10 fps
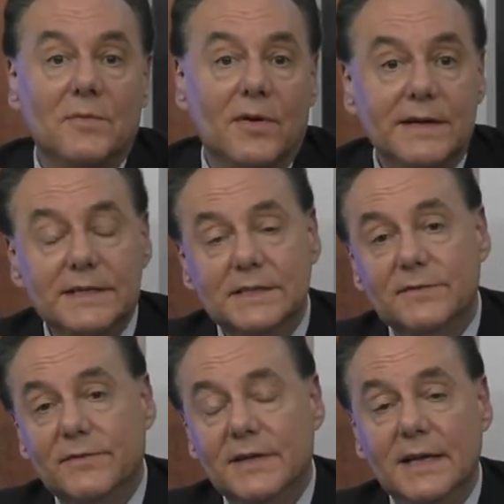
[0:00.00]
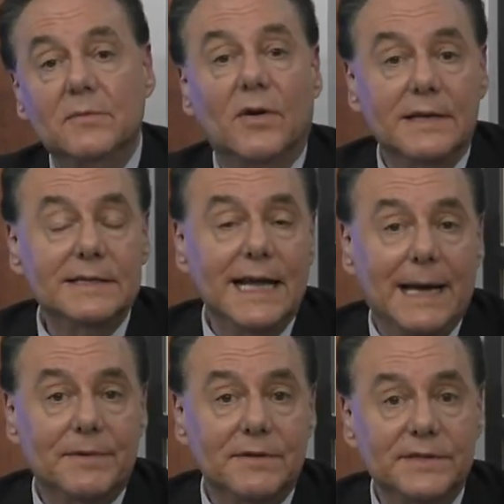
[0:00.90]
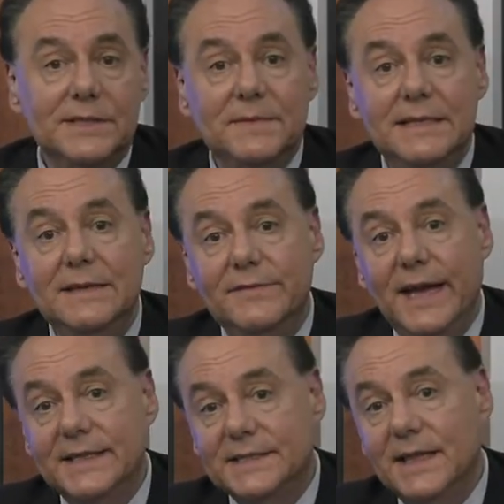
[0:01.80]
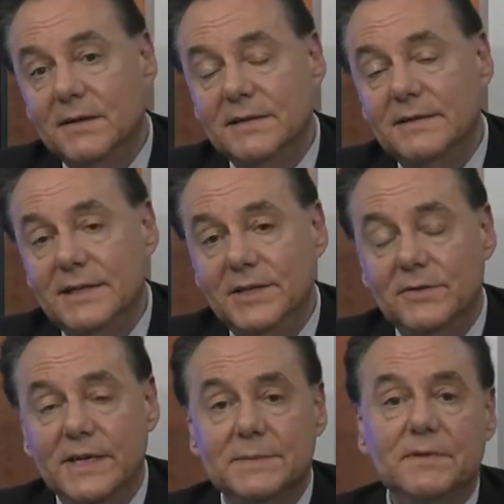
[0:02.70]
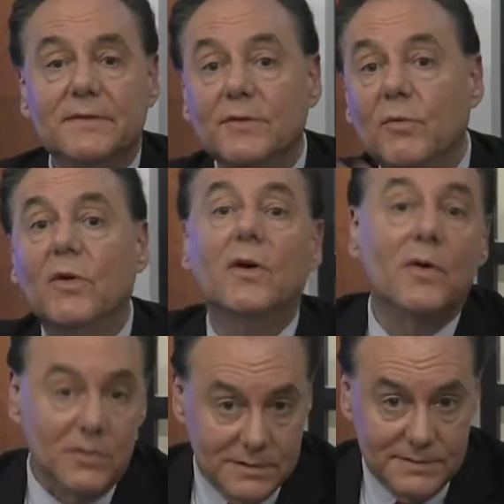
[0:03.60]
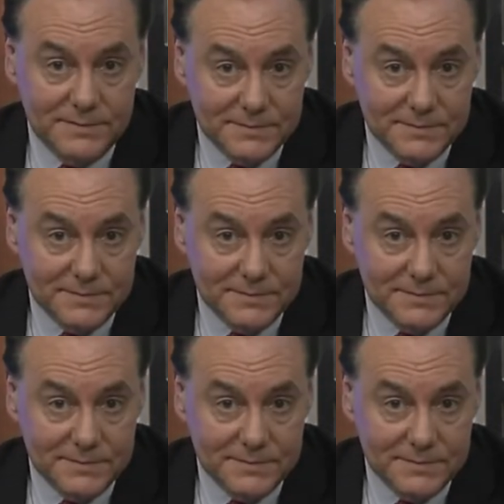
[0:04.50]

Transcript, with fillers: markets and free and market capitalism in the advance not only in the US but of the world.